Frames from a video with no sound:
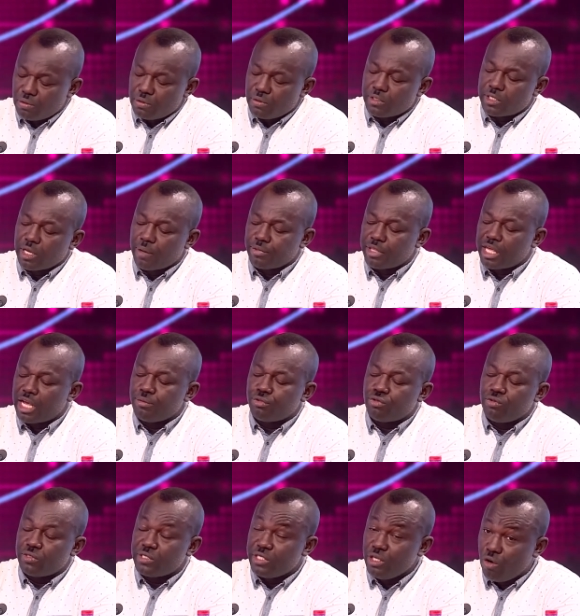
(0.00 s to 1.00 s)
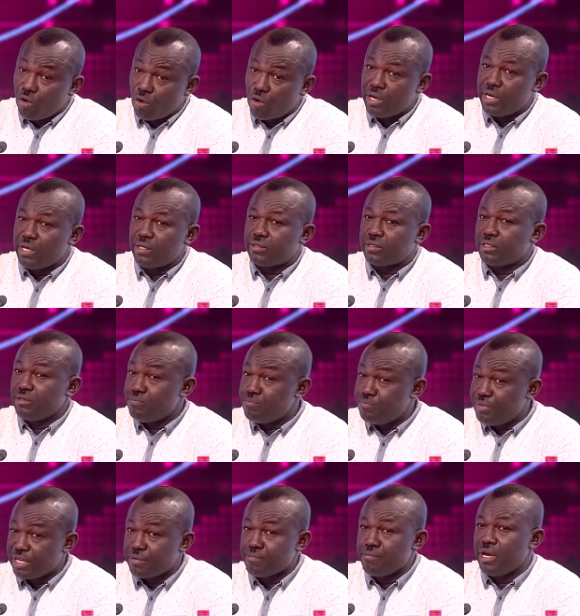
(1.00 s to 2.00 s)
Sometimes you see lawyers,
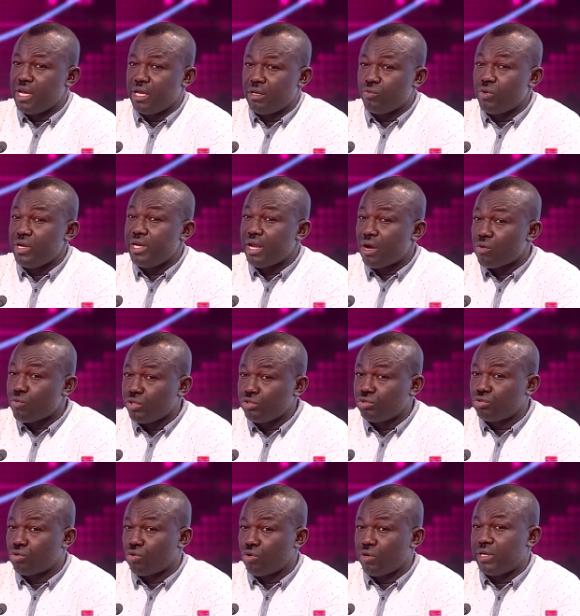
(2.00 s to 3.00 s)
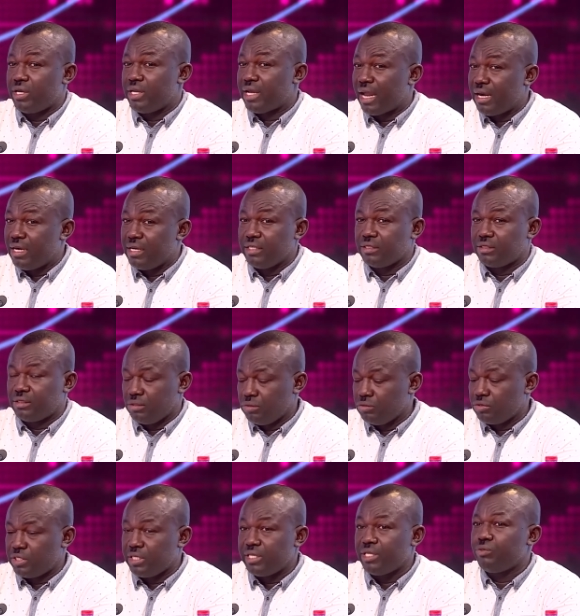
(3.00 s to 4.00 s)
big men, when they are going to court, they are late. You
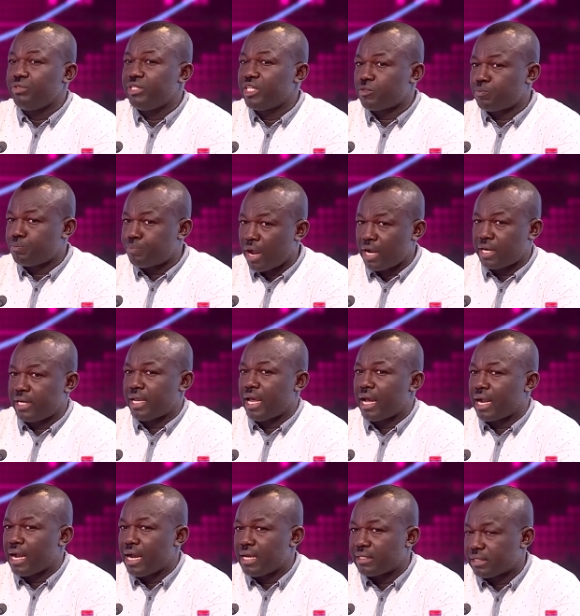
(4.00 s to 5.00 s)
see, they will just park their car